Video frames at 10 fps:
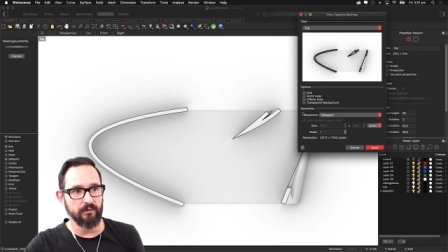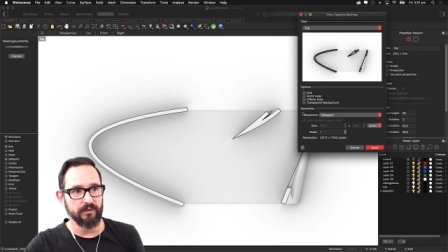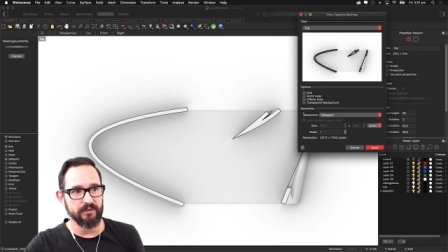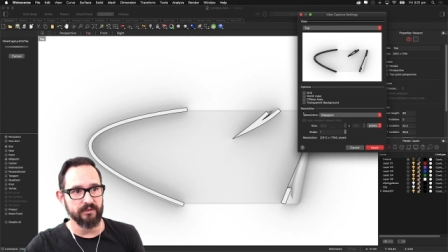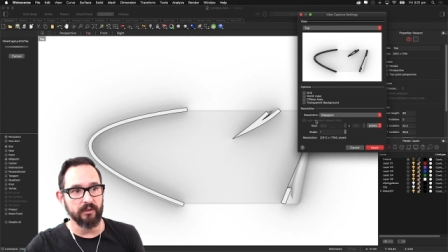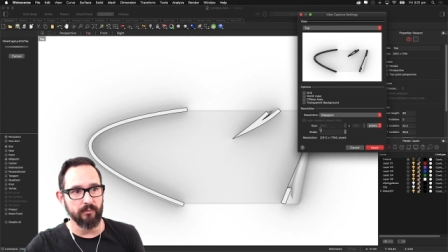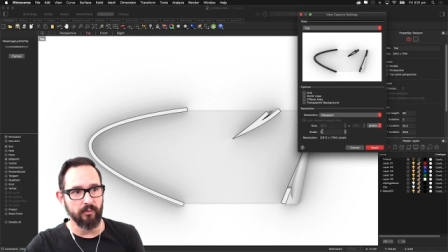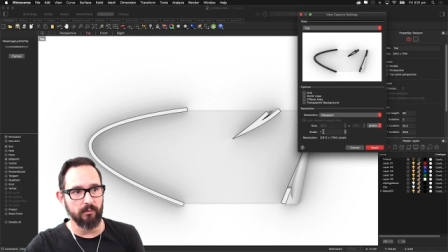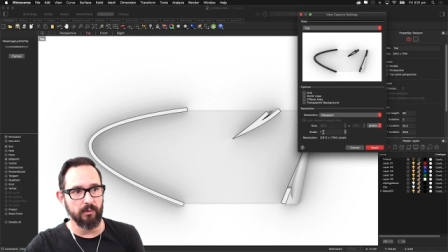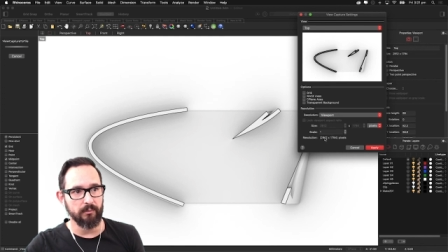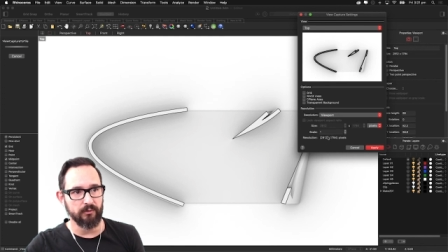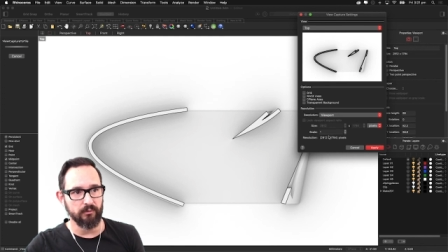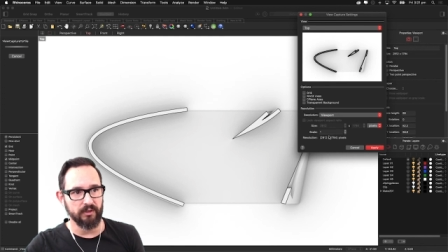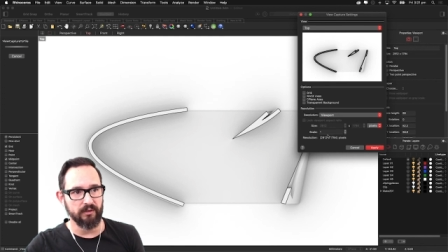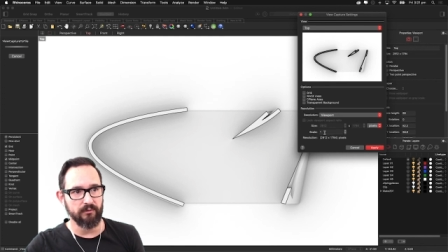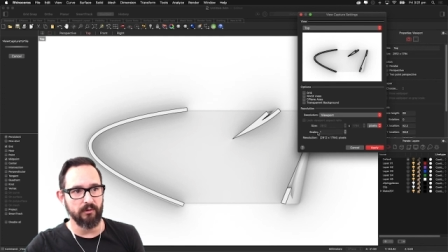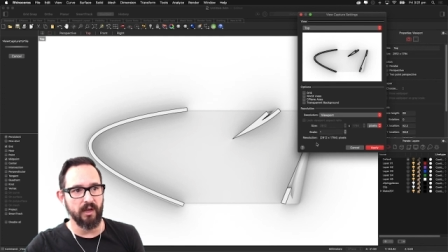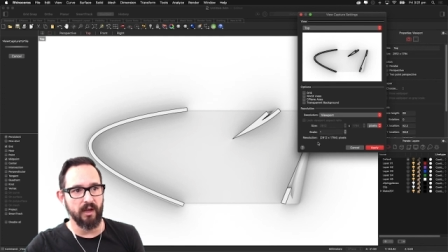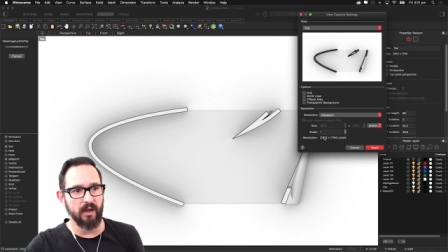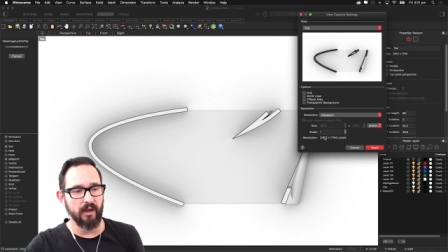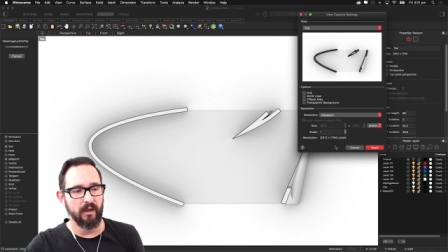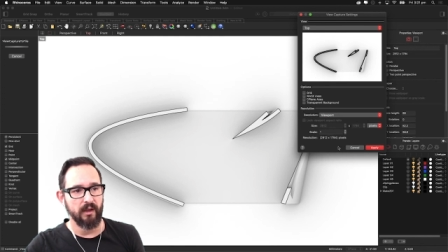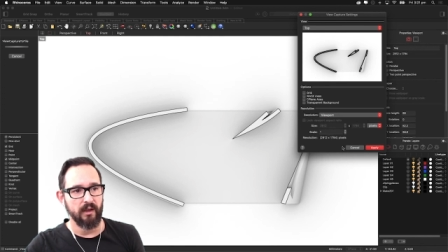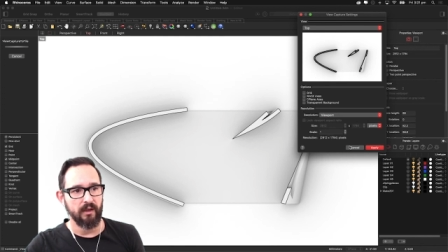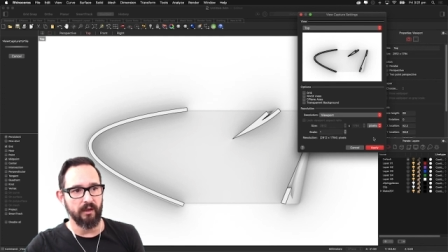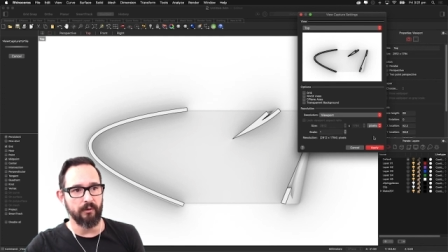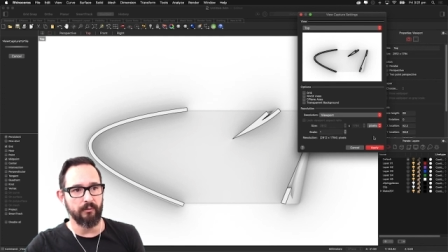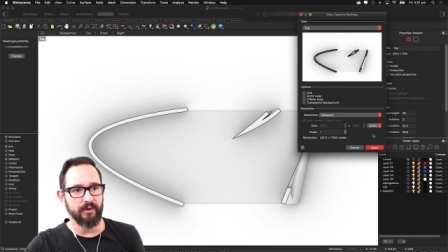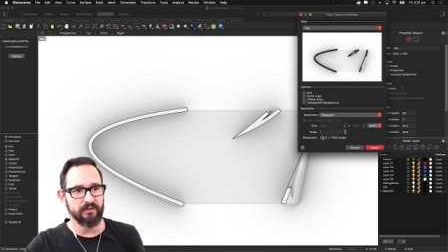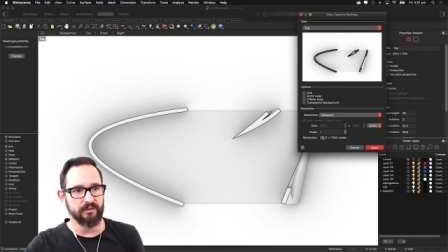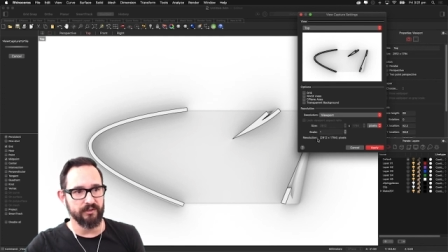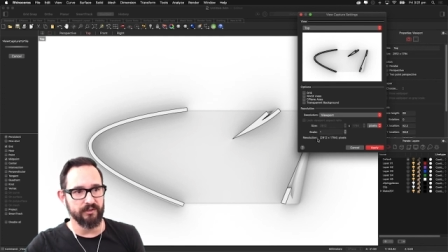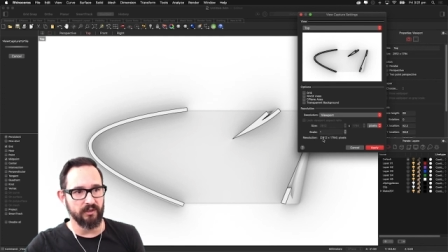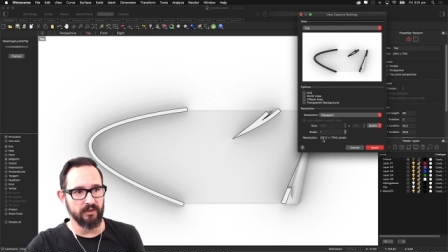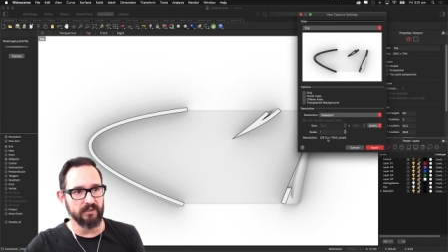So it's not a problem, it will give you a high resolution.